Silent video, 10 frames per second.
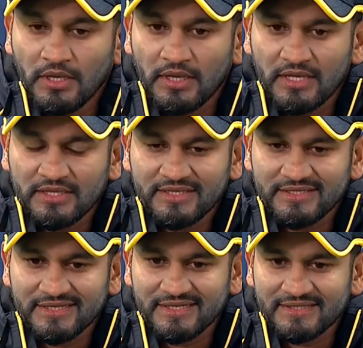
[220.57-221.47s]
I think
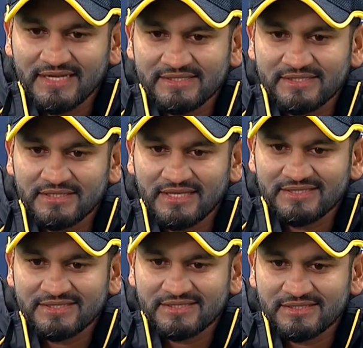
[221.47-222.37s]
that's
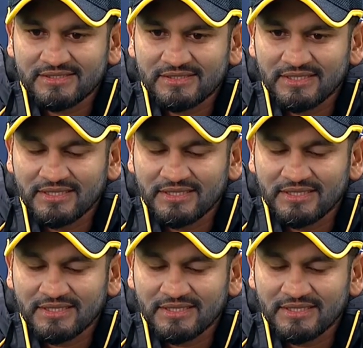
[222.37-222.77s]
if